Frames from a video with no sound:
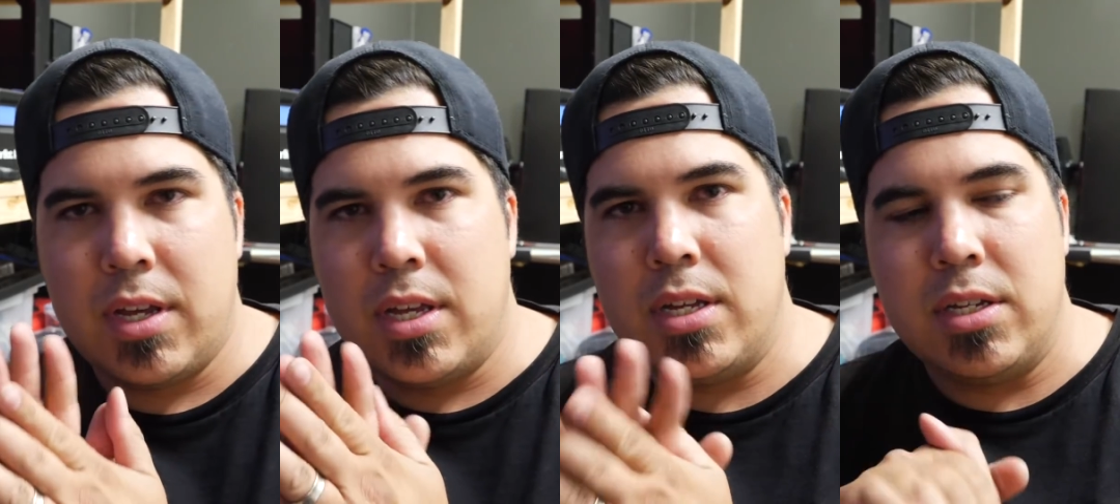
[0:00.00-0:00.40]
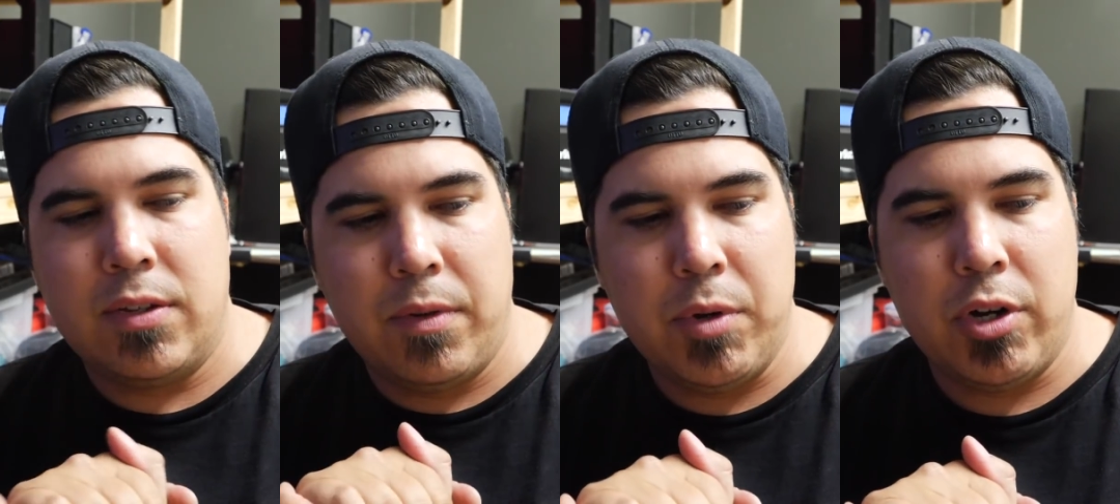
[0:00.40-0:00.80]

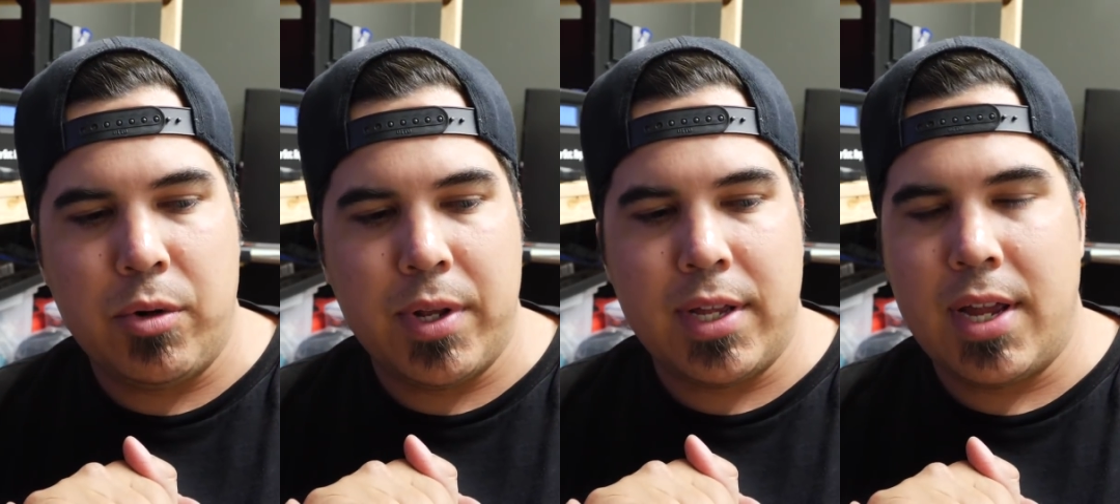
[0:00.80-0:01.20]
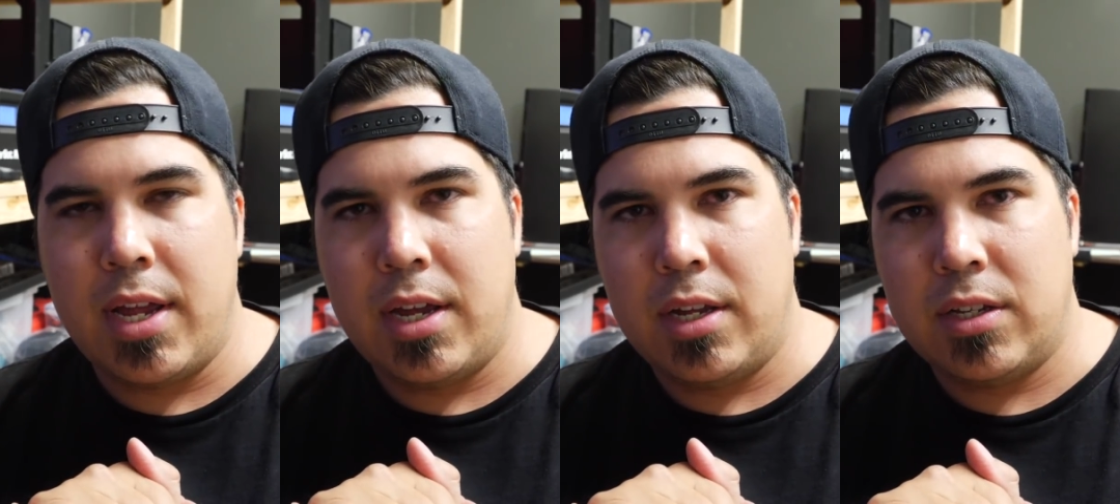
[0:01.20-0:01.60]
is familiar with it,
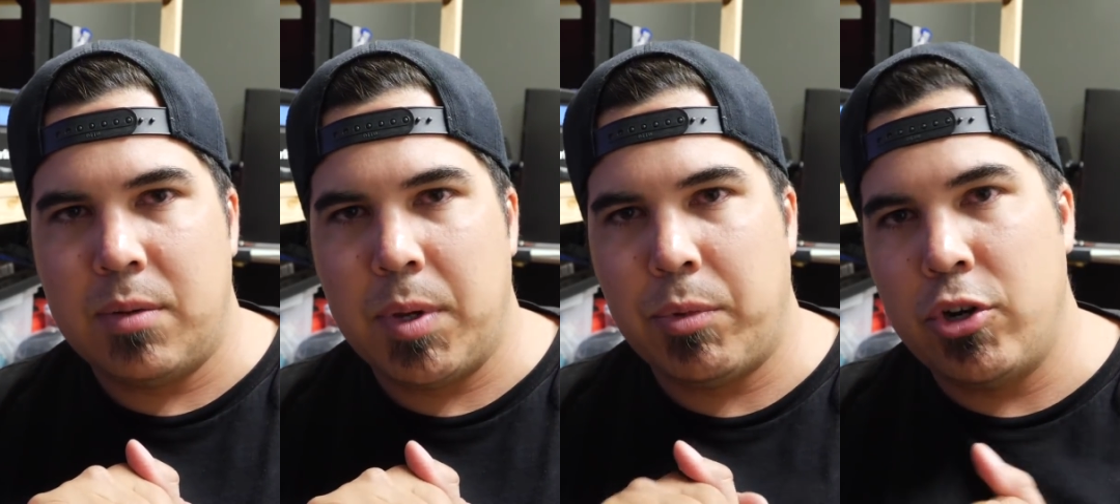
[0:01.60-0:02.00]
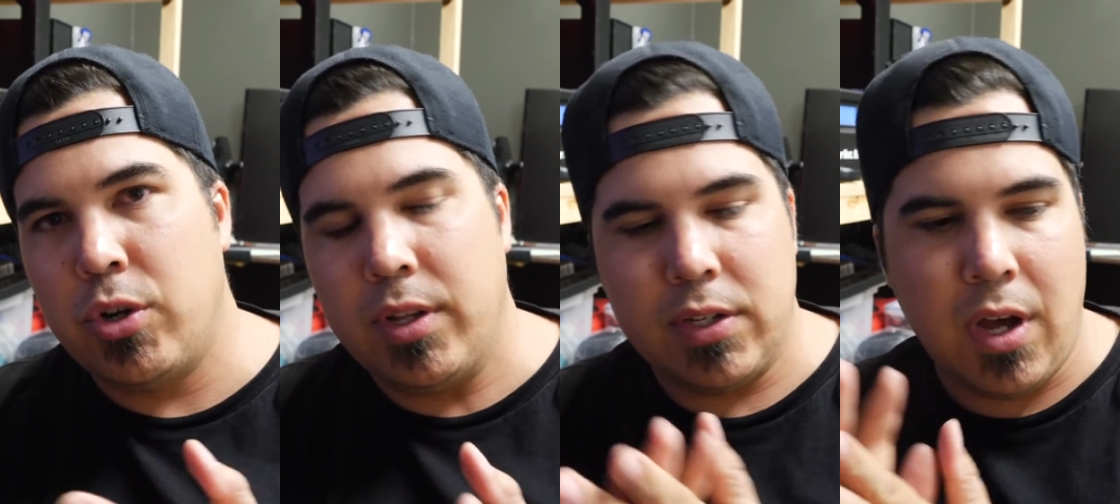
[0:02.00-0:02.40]
and some people are
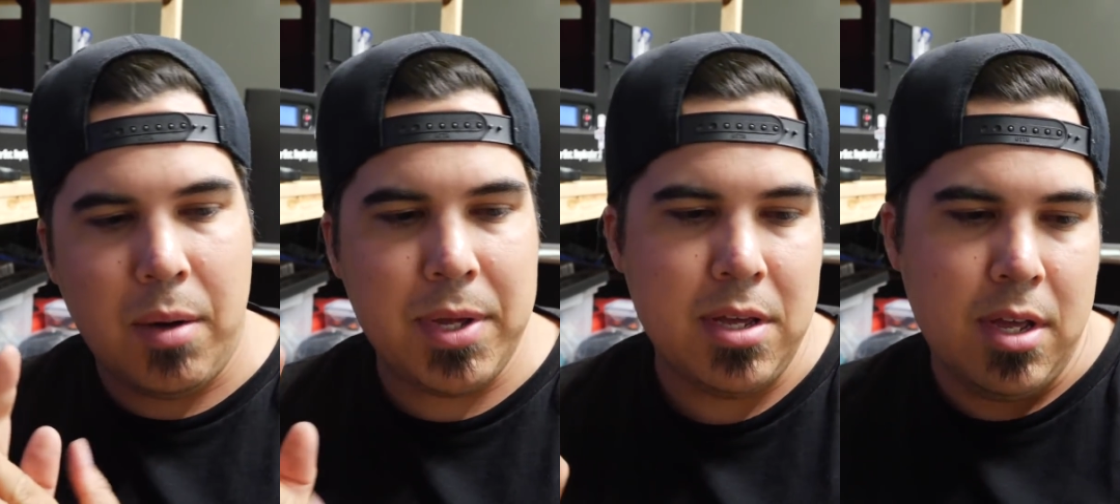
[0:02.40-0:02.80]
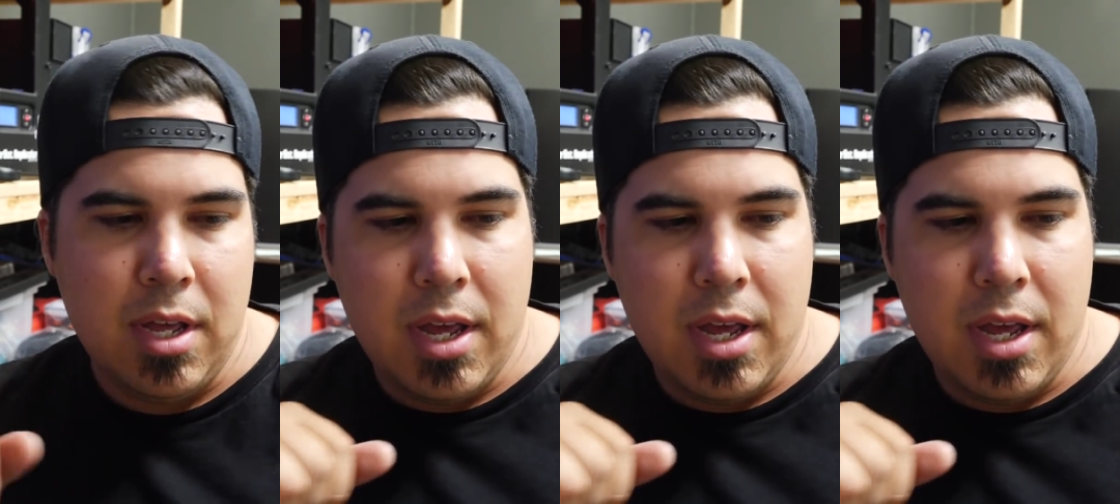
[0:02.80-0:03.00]
new to this hobby.